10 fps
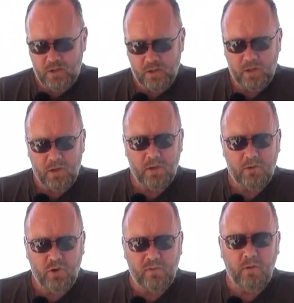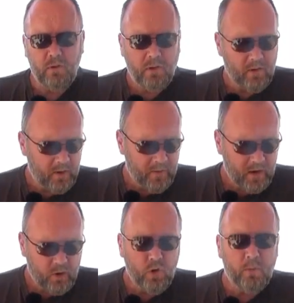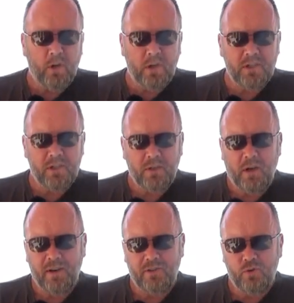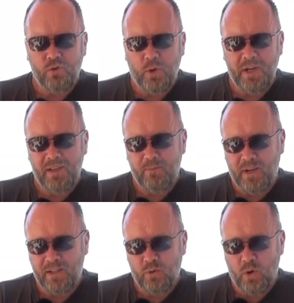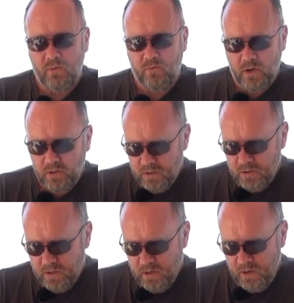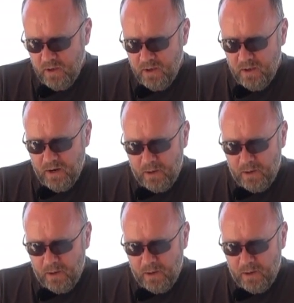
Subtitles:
This is a travel cooler box, 220 by 12 volts.